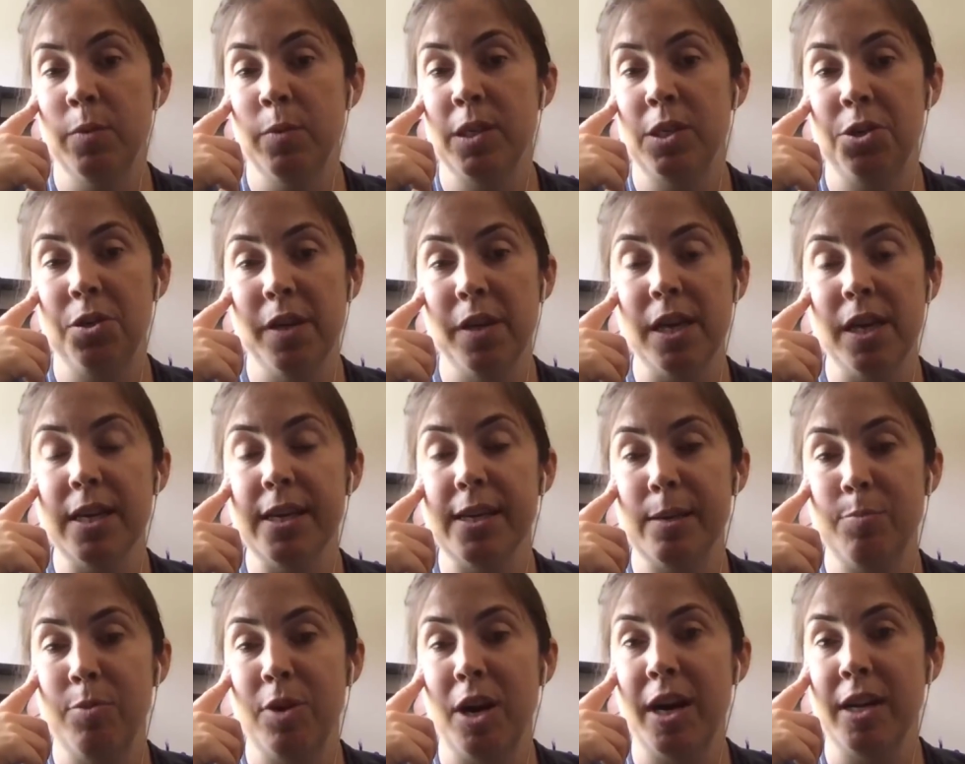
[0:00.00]
Once you can
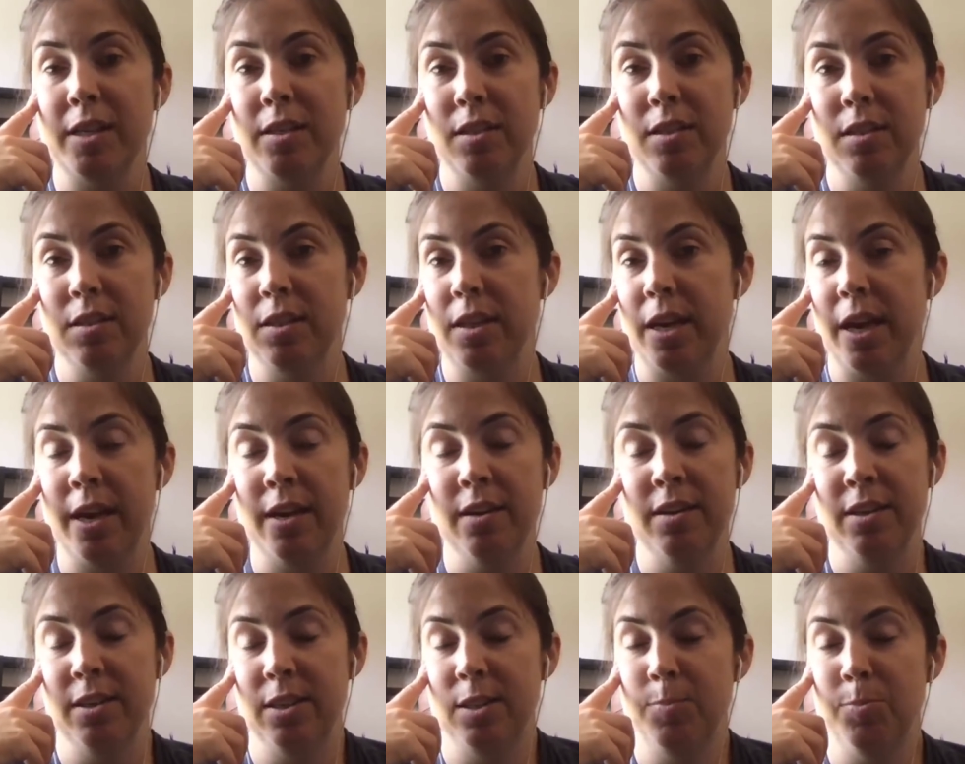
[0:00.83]
get a process
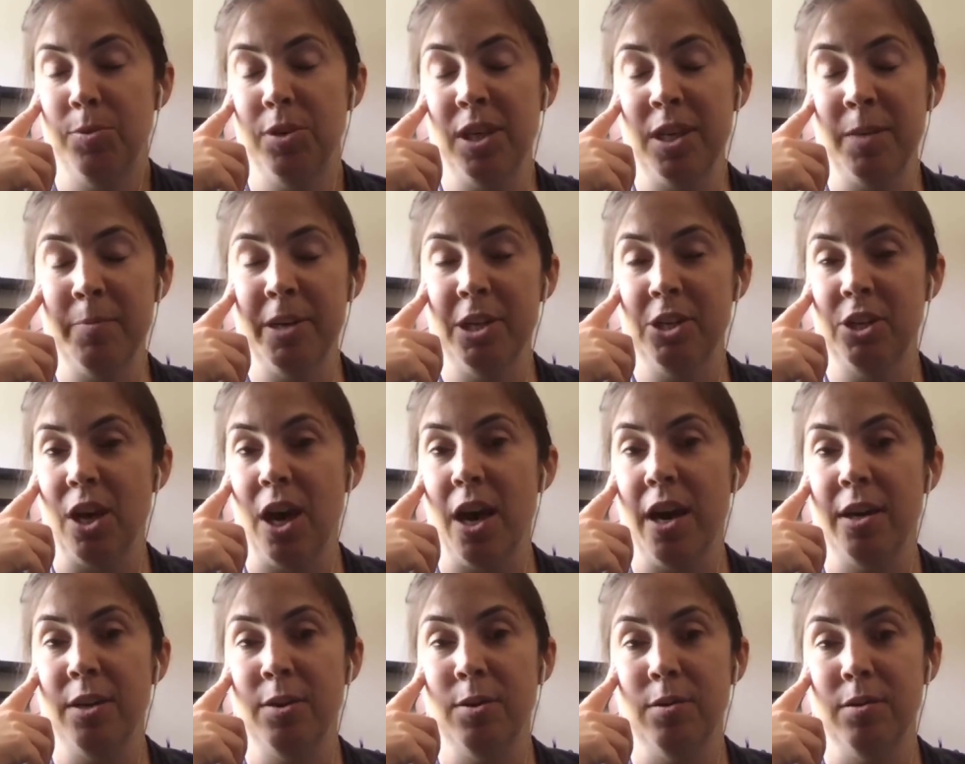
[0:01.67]
down, it's pretty much
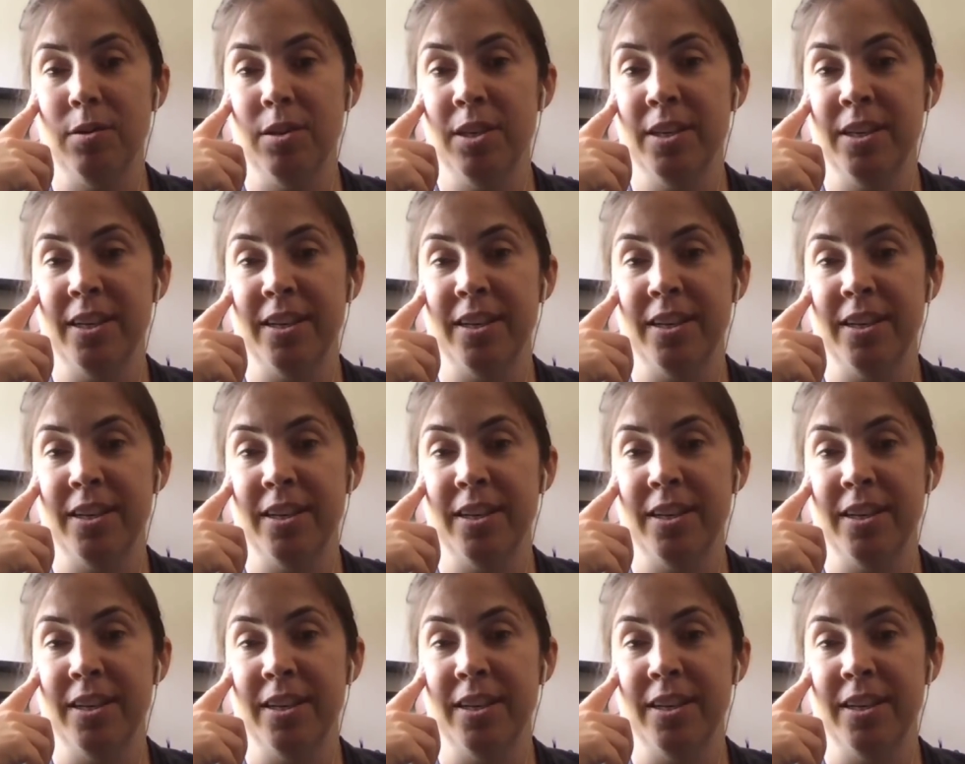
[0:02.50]
auto,